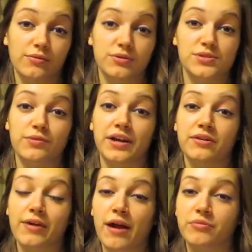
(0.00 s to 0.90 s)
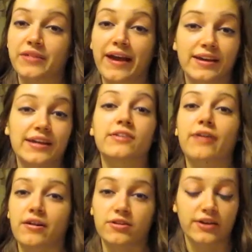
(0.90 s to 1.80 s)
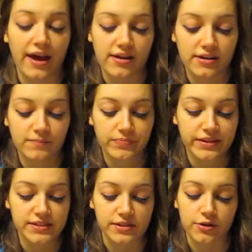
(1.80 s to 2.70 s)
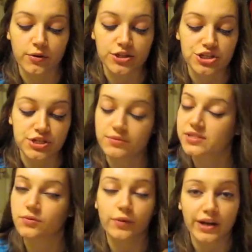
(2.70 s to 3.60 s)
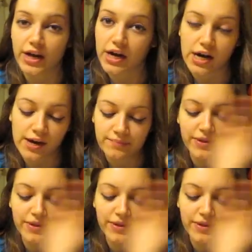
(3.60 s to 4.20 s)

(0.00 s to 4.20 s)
was running around with that key around her neck. So she was the winner.